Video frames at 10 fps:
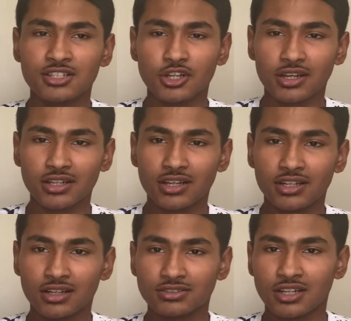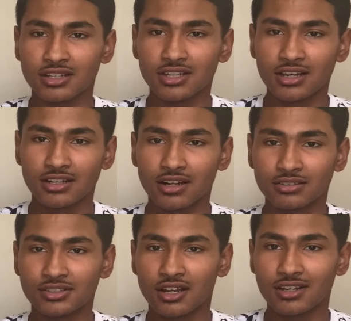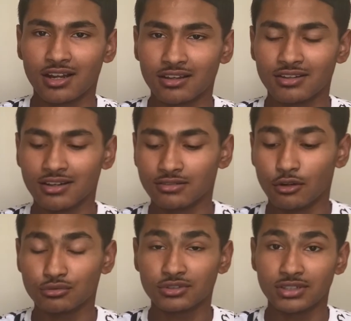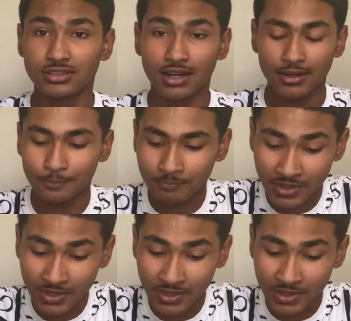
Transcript: Chunky dunky dunk, chunky dunky dunk, chunky dunky dunk. Oh shit! Hi.